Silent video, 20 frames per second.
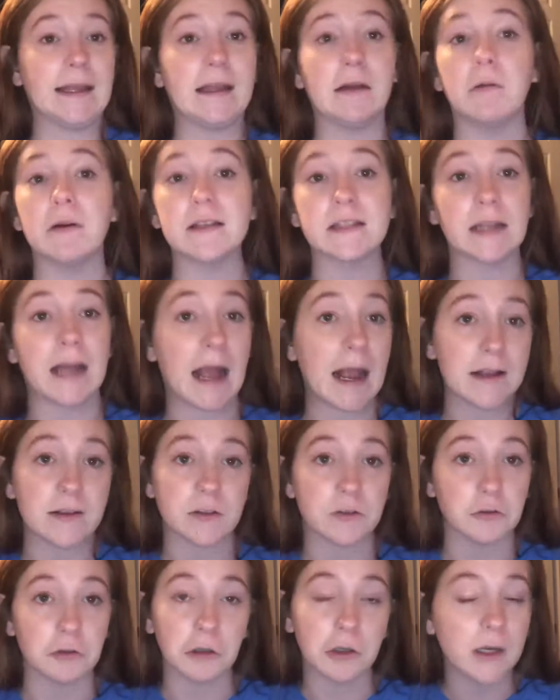was in high
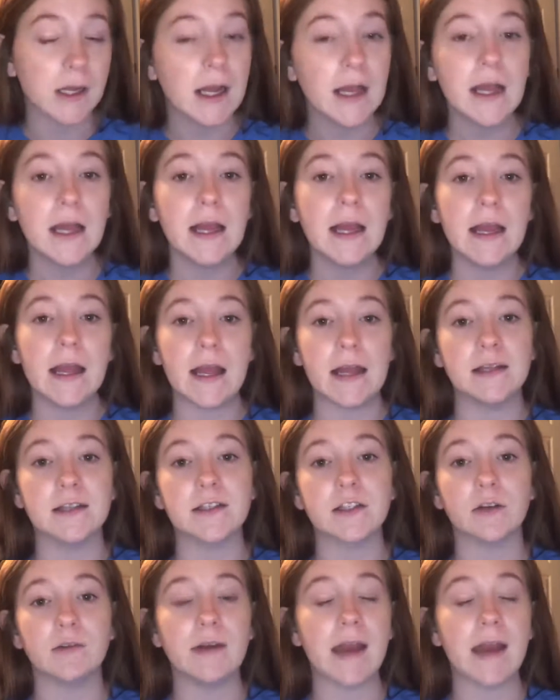school. And so